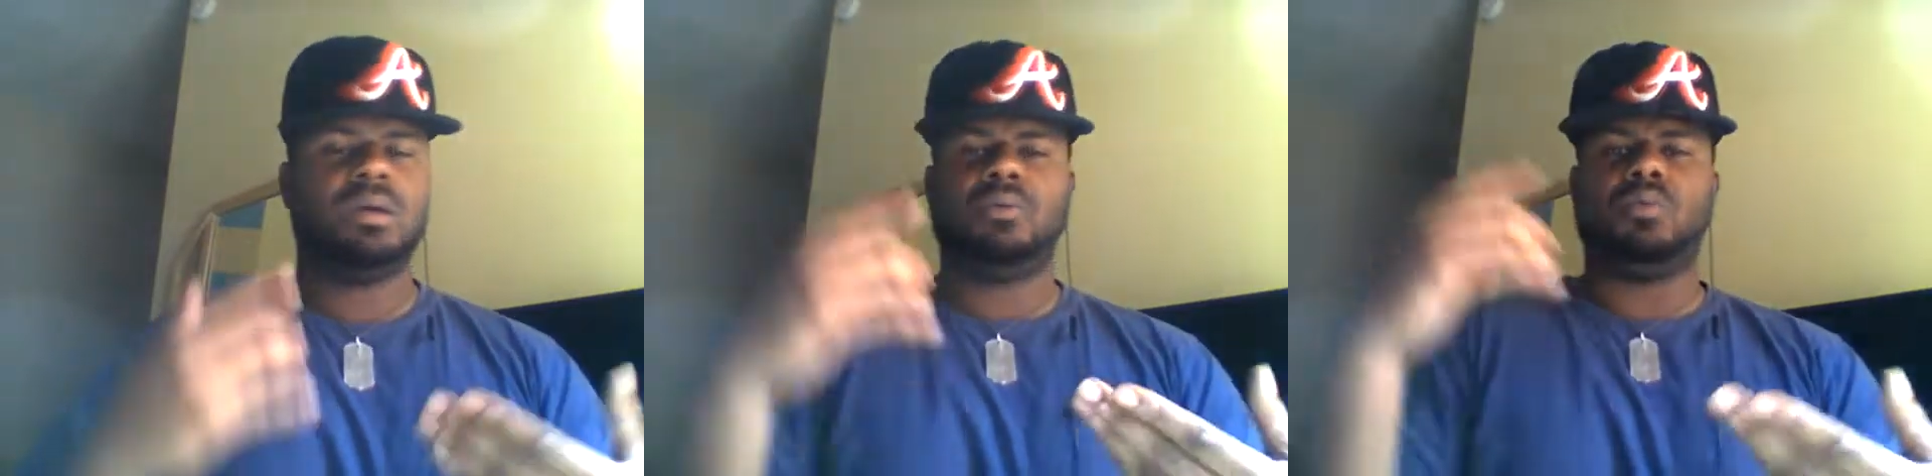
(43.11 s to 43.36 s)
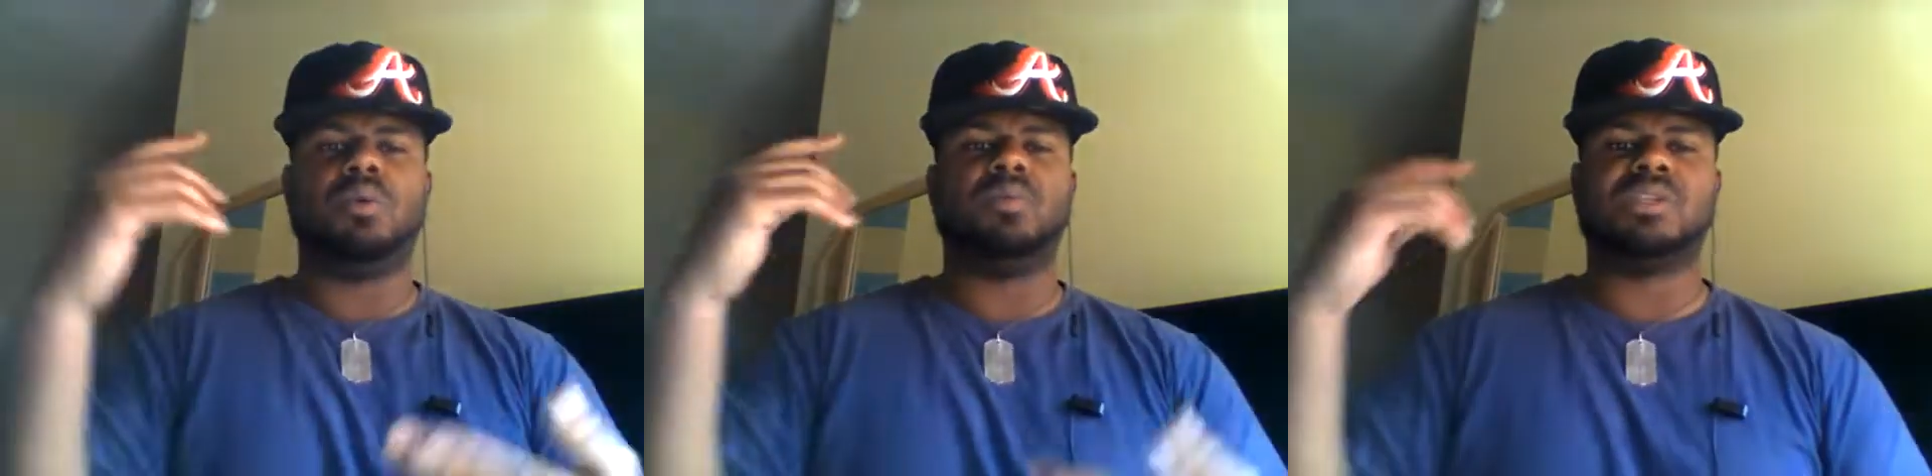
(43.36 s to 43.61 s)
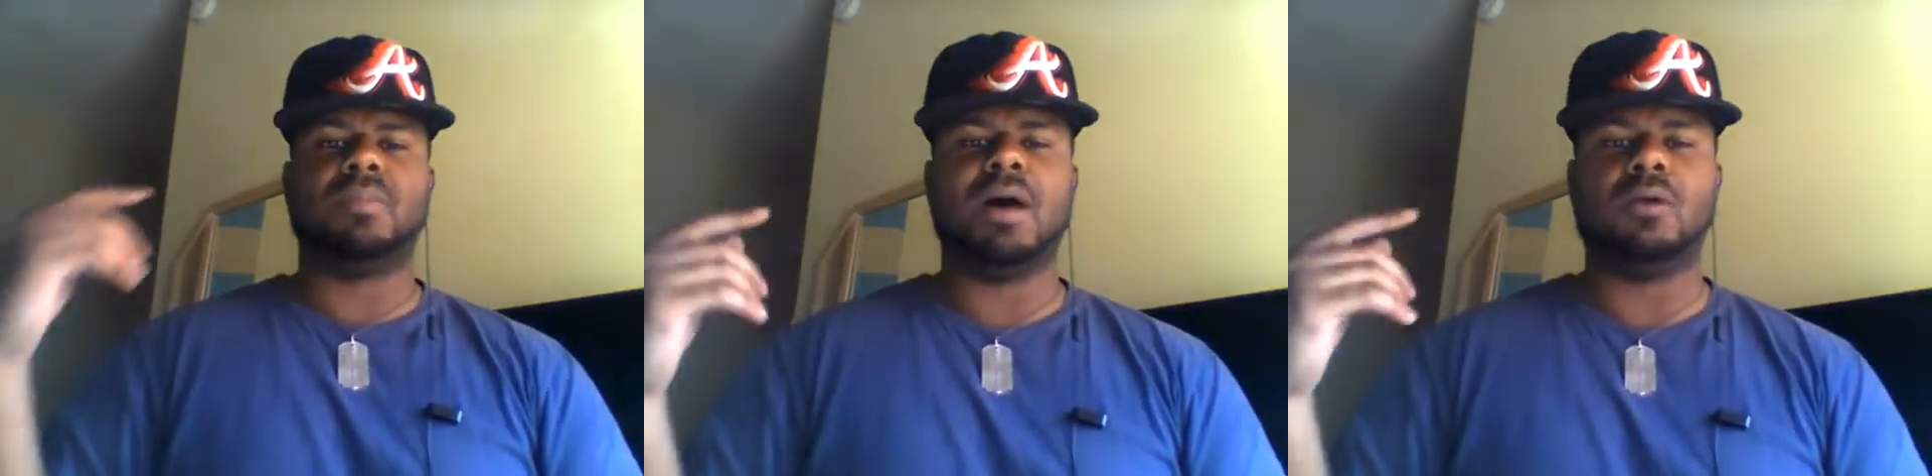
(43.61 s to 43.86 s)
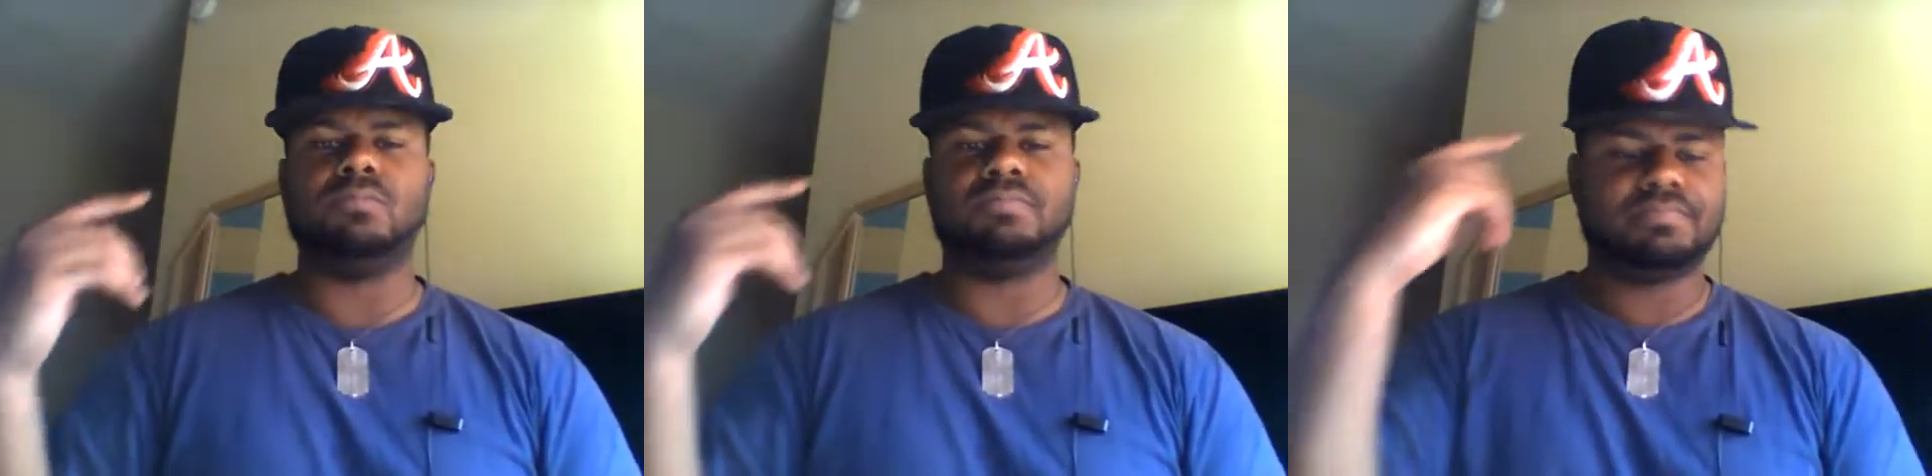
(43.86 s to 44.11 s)
what was it
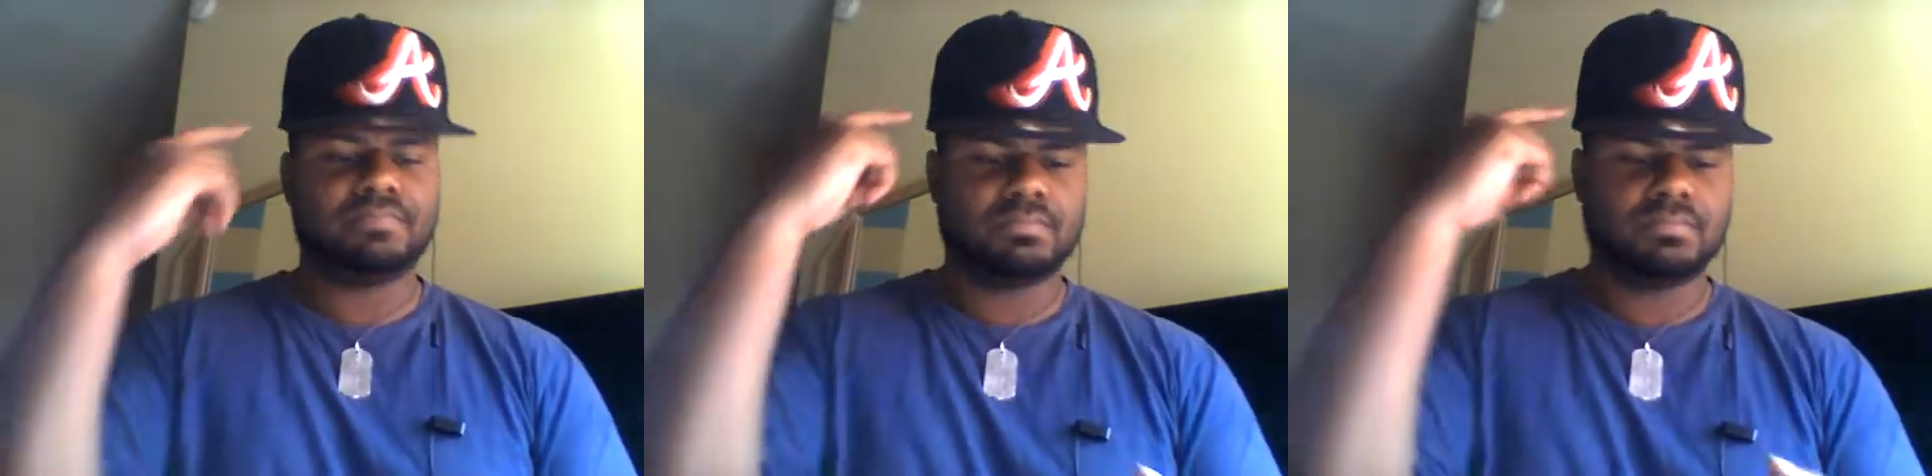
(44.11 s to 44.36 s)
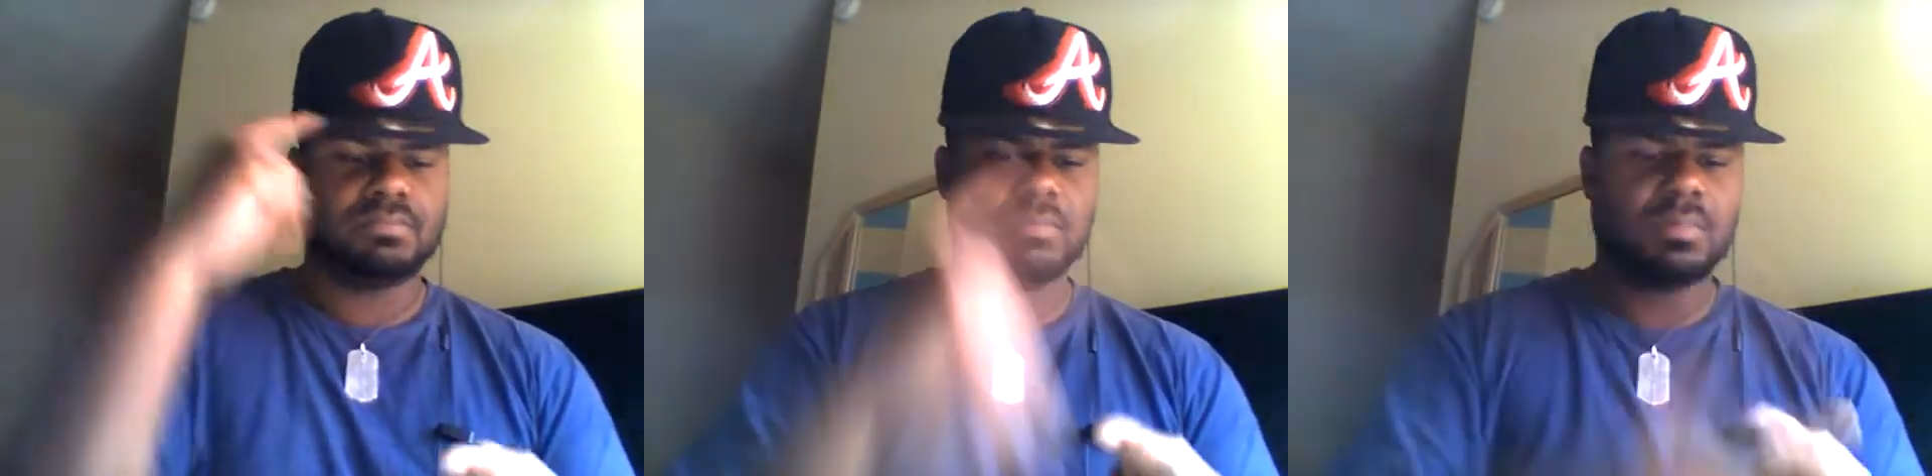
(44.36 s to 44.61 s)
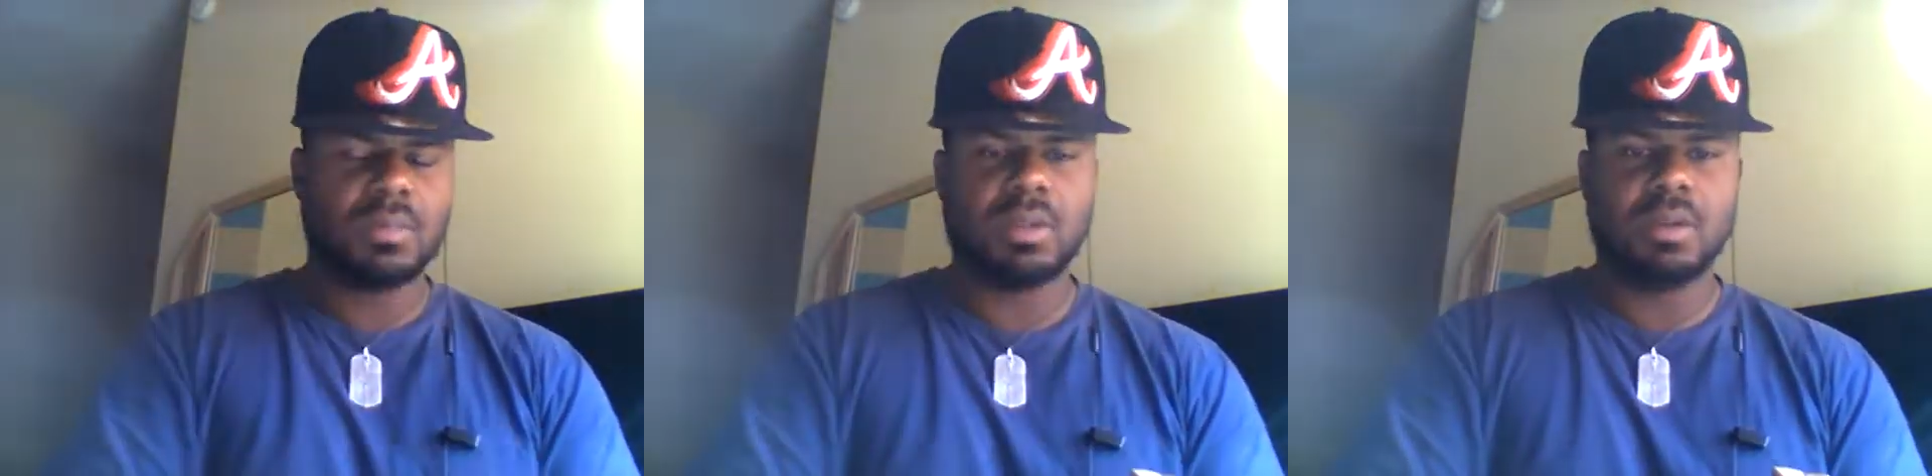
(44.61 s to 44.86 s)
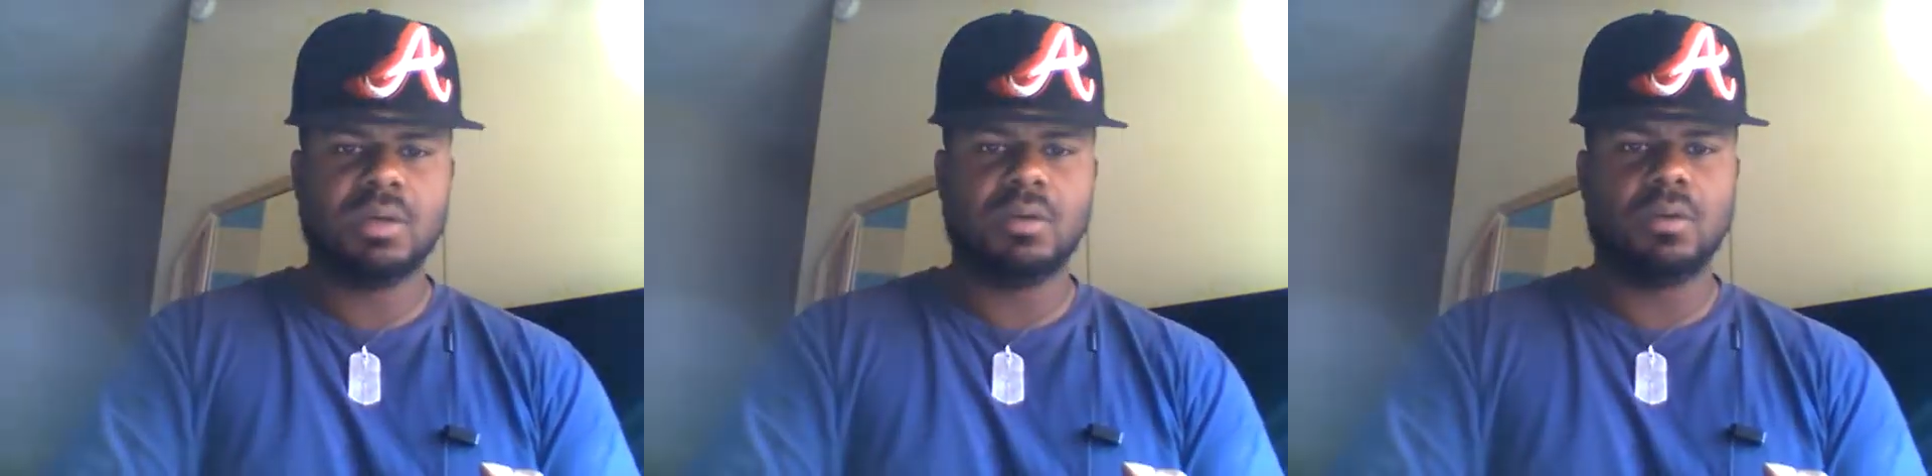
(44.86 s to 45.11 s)
about?
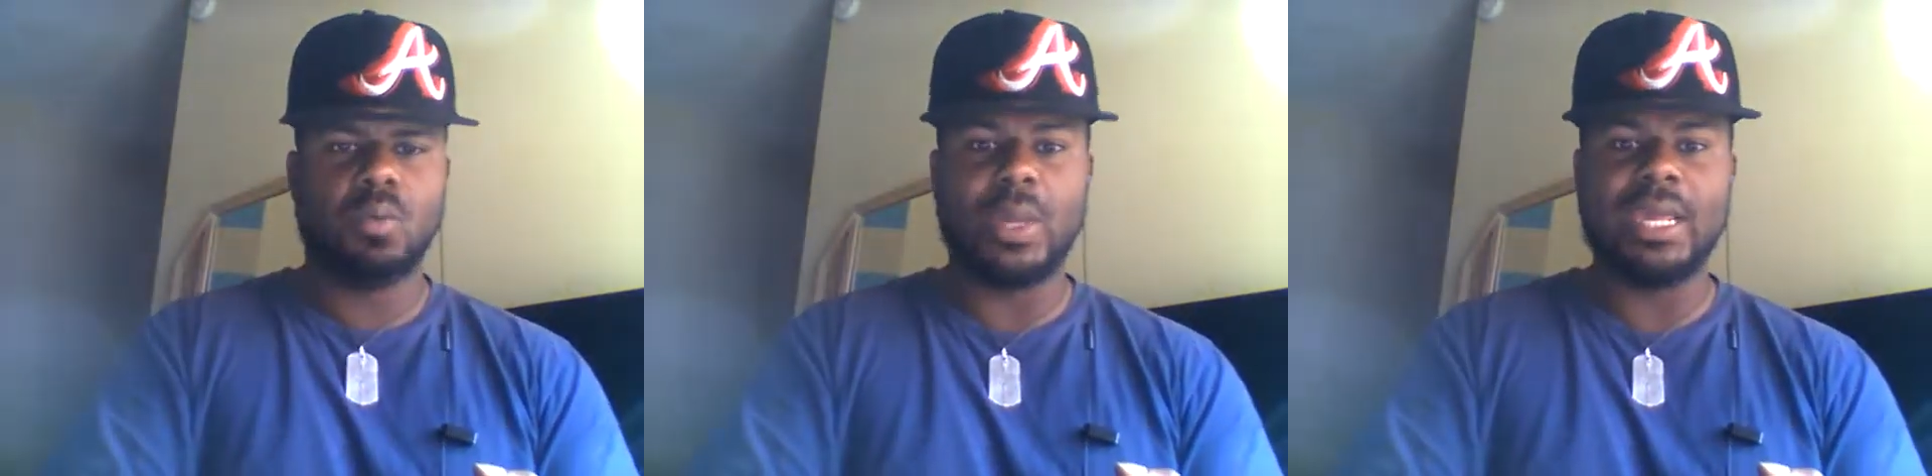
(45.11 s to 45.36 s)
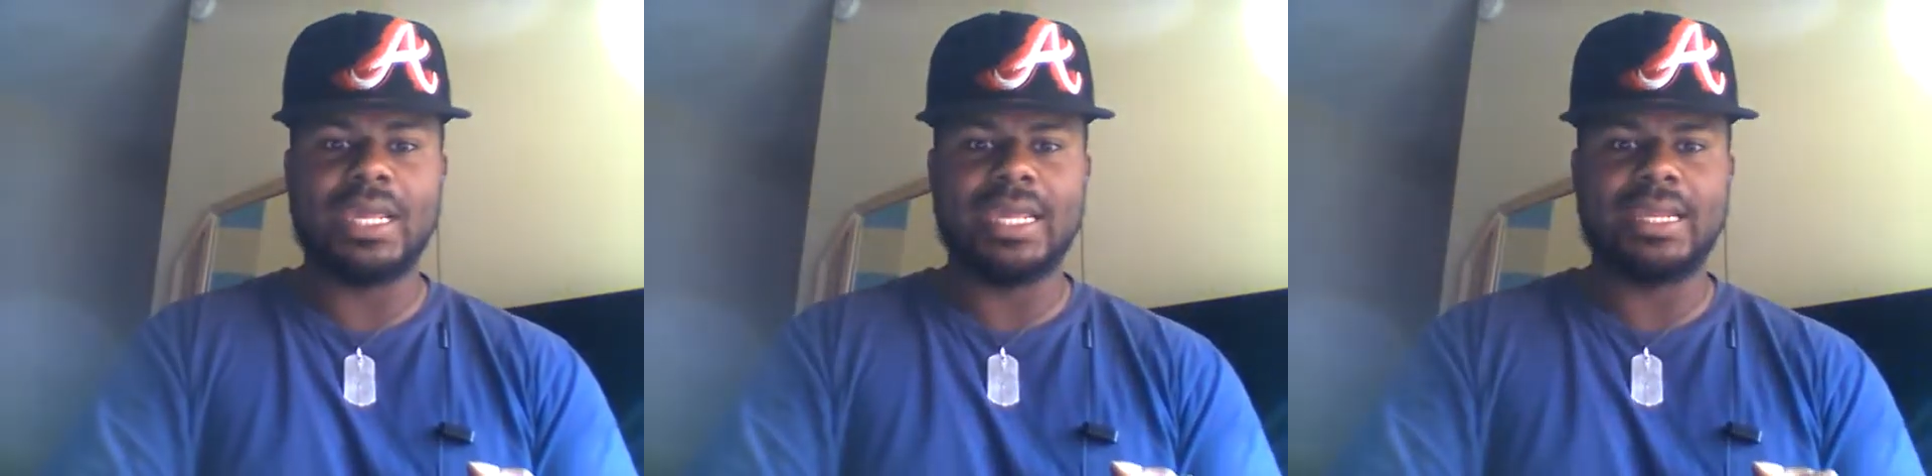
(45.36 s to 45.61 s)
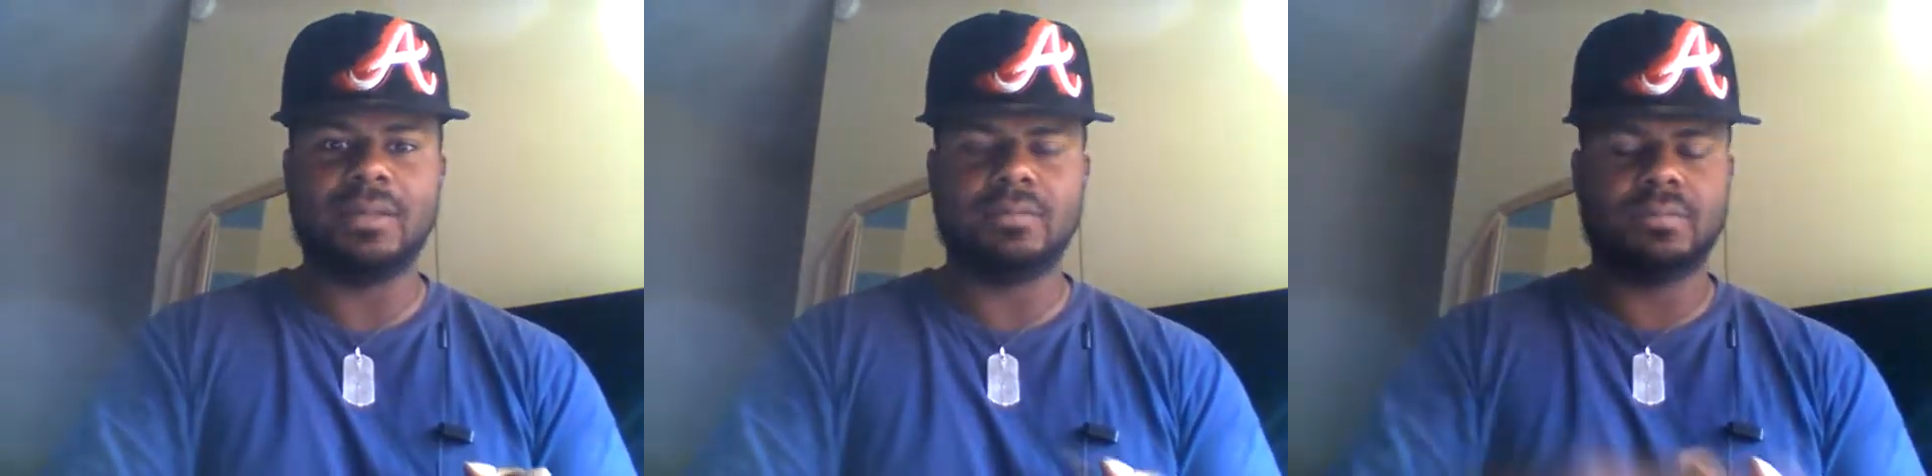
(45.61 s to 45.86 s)
Weed,